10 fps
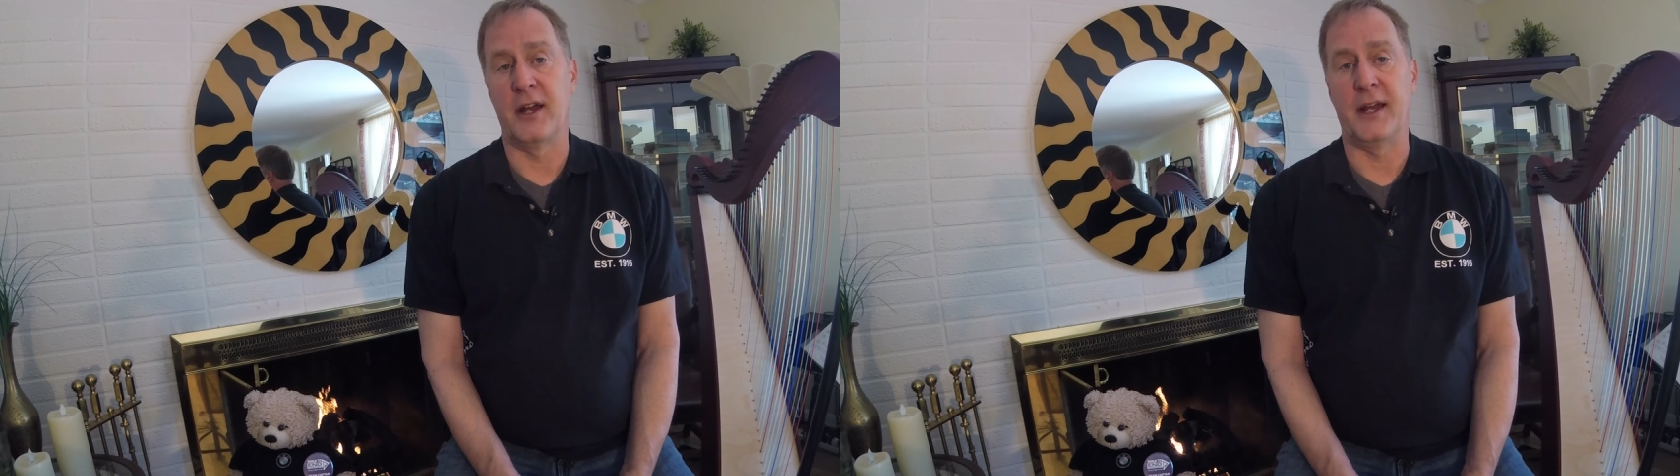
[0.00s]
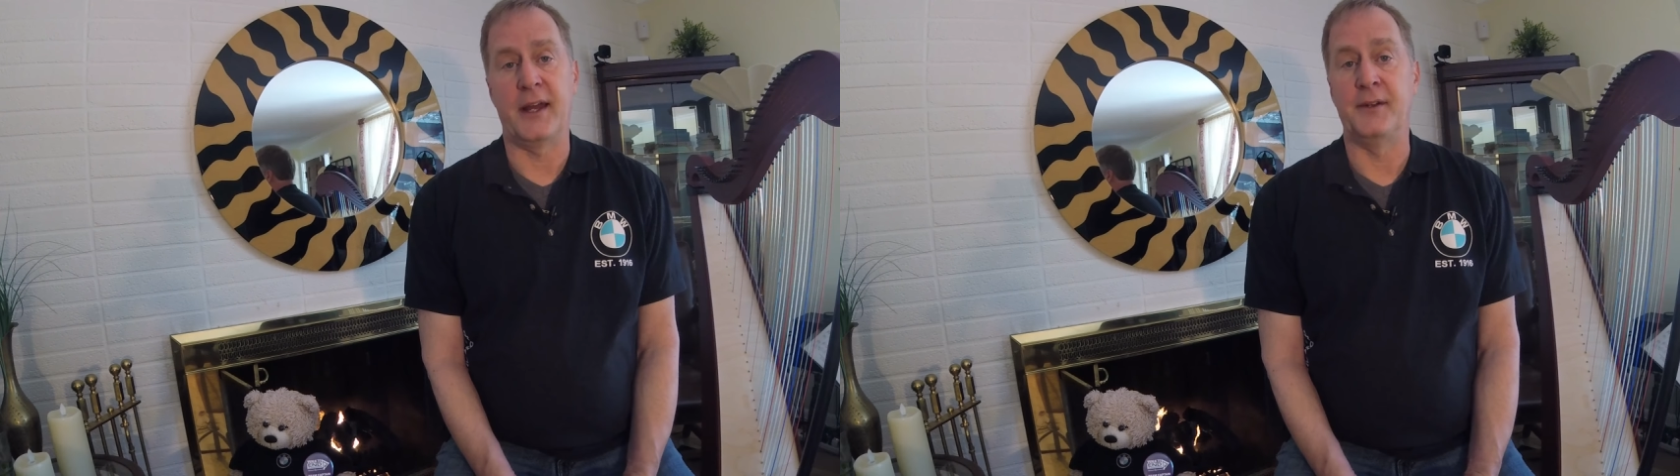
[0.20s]

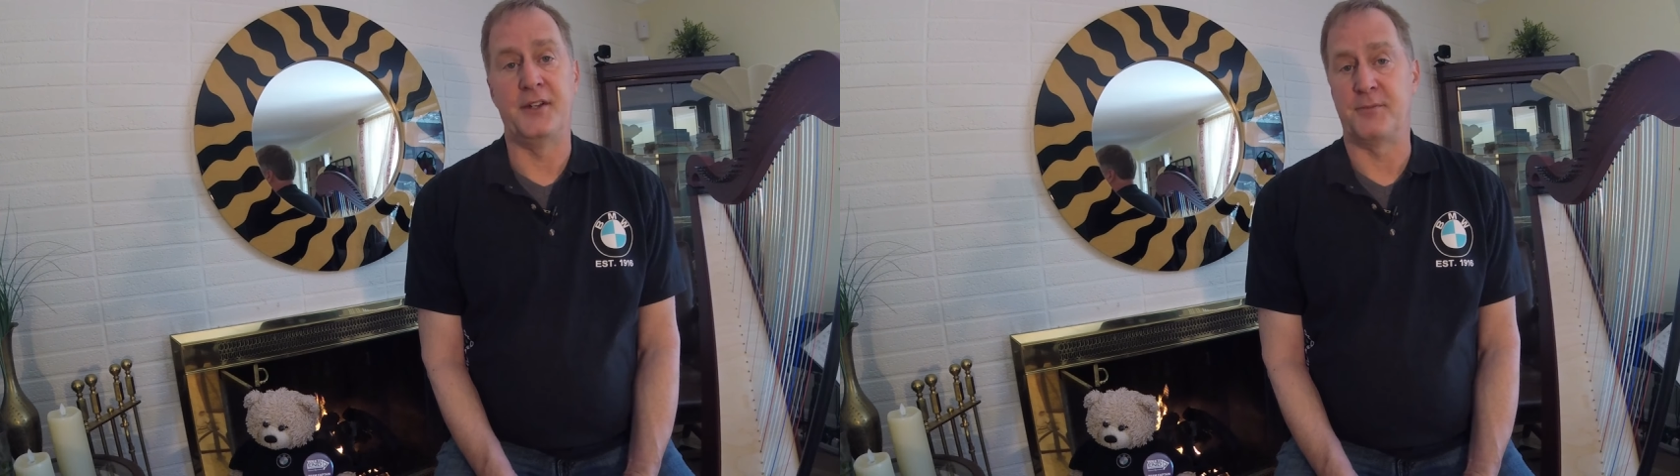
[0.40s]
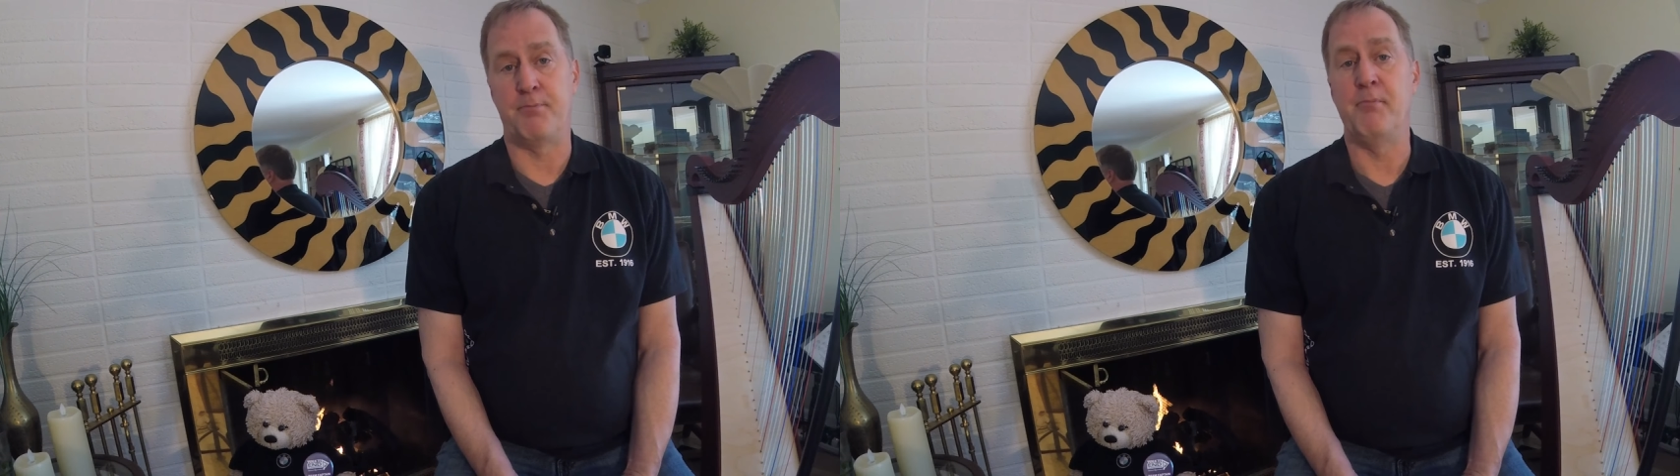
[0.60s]
and
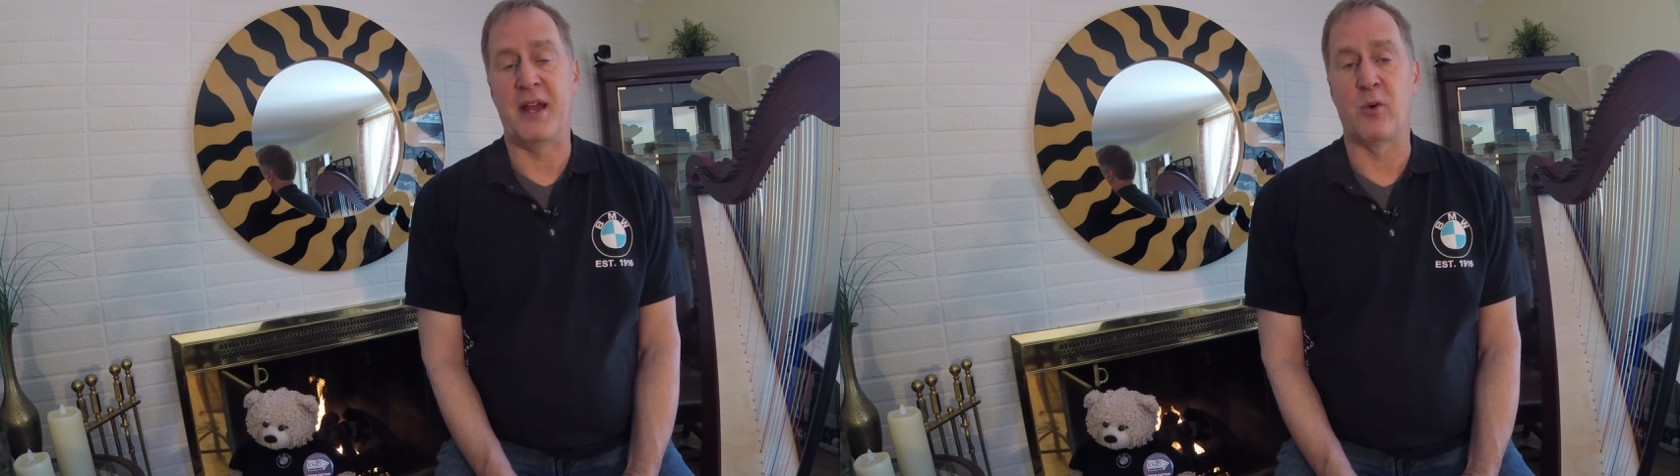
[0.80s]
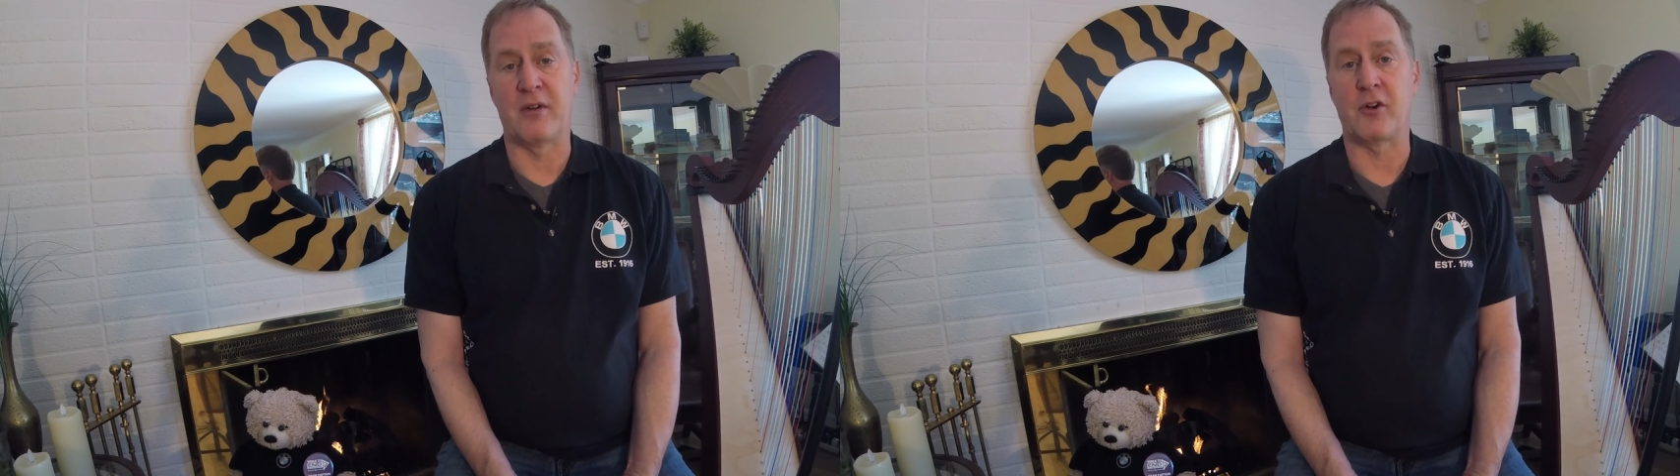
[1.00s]
just pay
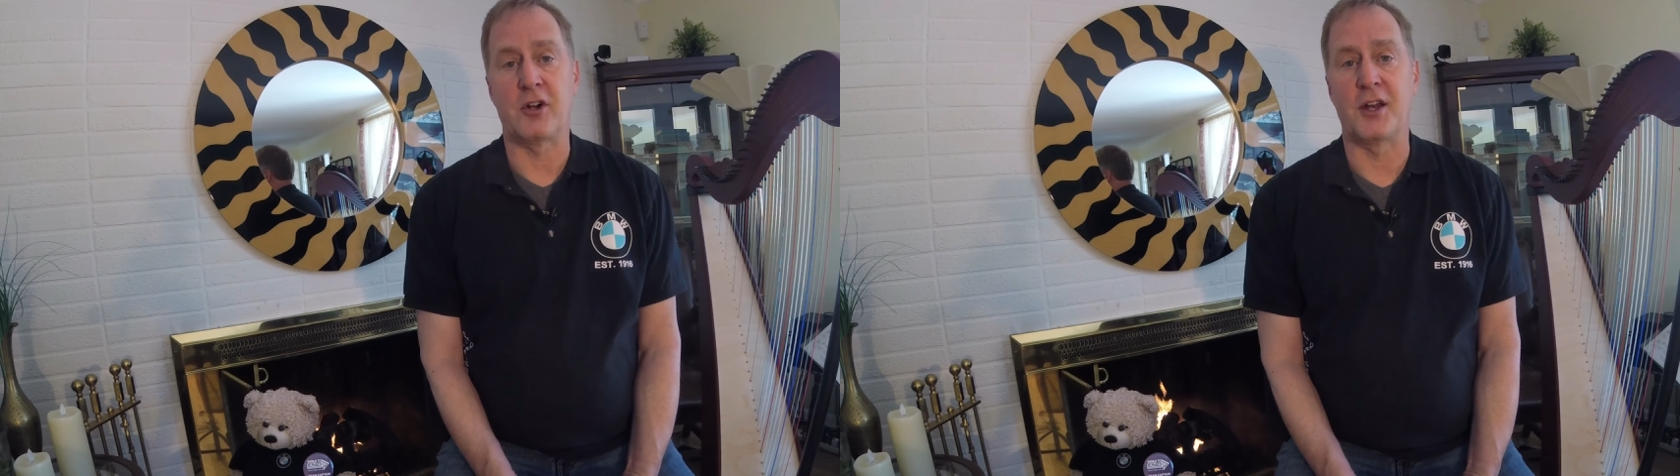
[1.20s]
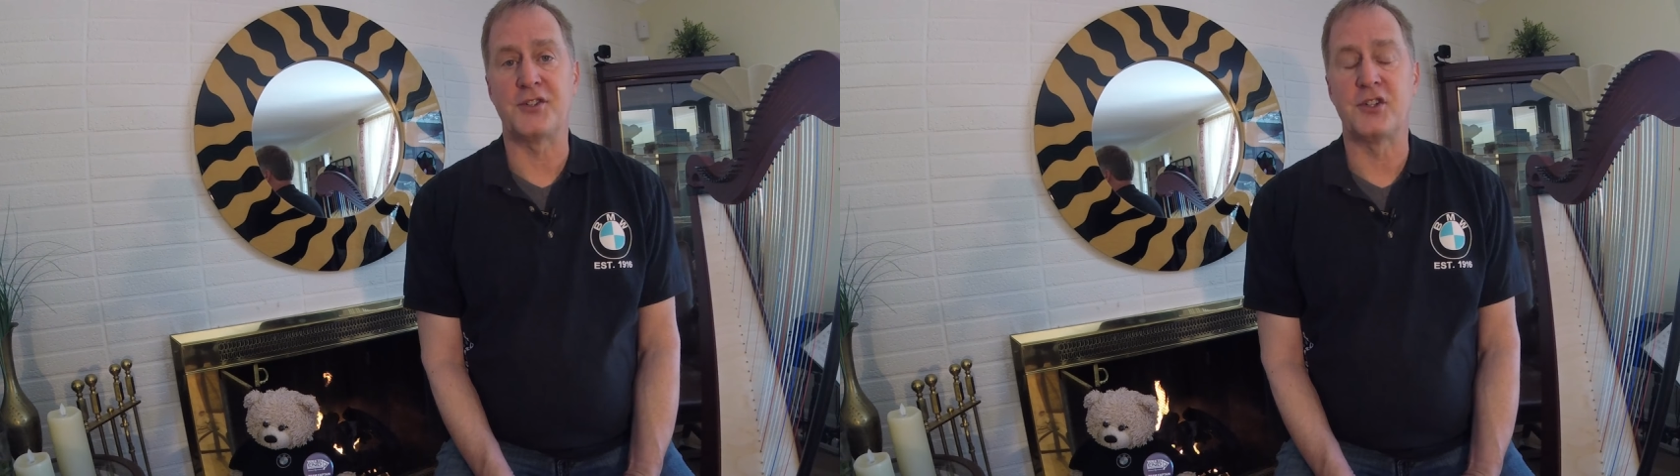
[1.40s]
whatever it
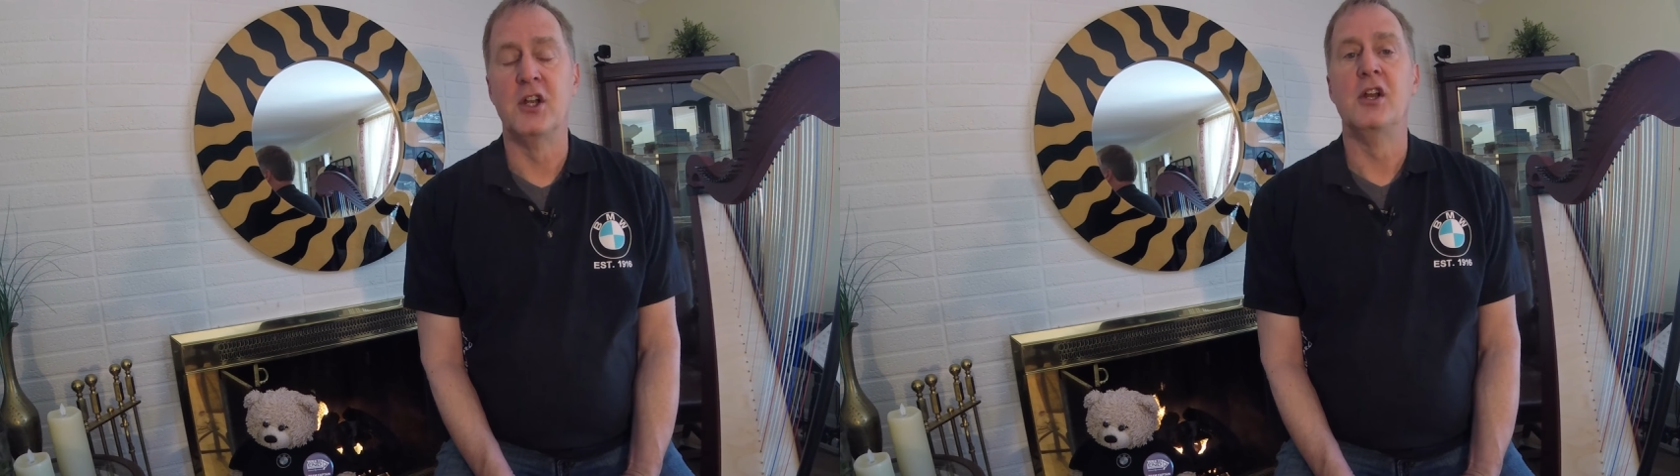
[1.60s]
costs.